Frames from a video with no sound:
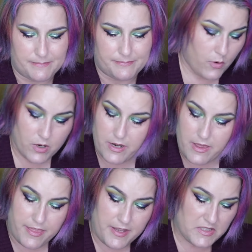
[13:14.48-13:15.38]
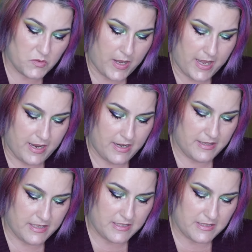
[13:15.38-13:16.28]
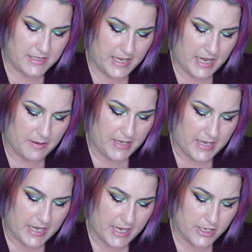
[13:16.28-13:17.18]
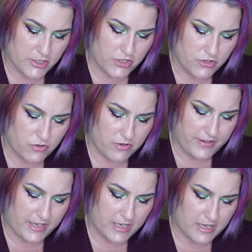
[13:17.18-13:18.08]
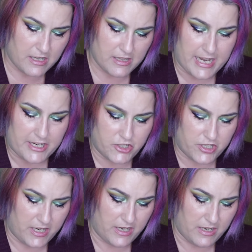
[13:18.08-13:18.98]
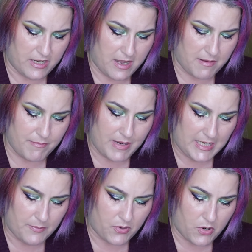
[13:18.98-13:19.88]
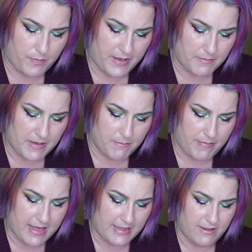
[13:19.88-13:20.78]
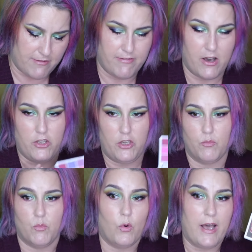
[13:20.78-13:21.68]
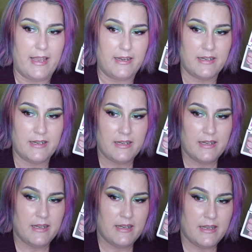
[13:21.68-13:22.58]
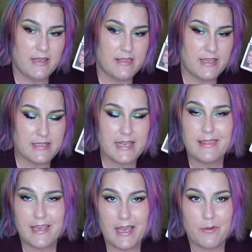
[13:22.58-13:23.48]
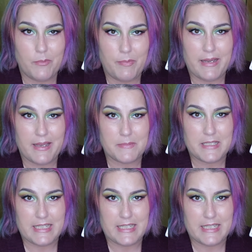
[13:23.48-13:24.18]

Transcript: For this one, this is the ABH Norvina Collection Mini Pro Pigment Palette Volume 1. This I think I would pick up